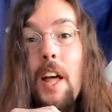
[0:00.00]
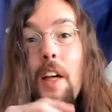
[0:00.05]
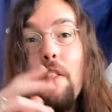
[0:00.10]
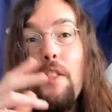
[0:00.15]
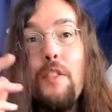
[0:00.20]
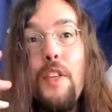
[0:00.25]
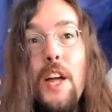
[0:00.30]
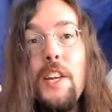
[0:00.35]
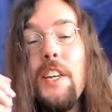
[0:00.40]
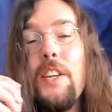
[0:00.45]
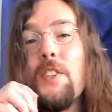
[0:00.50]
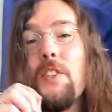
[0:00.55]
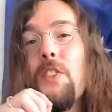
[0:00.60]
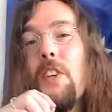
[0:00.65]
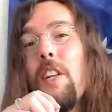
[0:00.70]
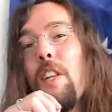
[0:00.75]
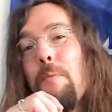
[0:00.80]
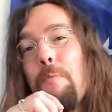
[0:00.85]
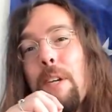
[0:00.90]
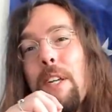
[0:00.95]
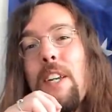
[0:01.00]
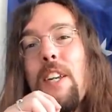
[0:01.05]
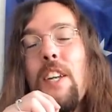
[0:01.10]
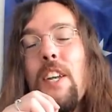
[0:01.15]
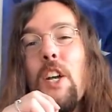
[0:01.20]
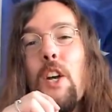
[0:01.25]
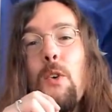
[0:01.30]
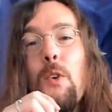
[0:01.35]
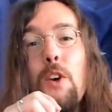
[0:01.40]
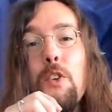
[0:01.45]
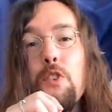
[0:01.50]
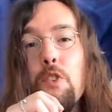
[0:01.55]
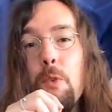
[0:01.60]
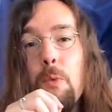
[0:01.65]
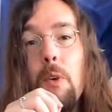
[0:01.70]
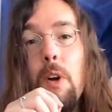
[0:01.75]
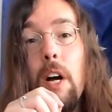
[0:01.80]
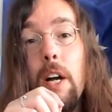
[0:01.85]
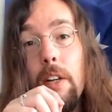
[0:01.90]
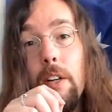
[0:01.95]
Then you send them in and you crush the
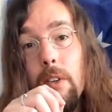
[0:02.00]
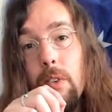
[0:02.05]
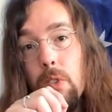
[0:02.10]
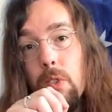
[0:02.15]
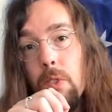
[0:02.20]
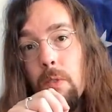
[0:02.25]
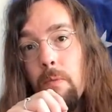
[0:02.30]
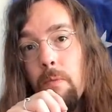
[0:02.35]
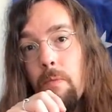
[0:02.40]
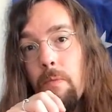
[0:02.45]
rioters.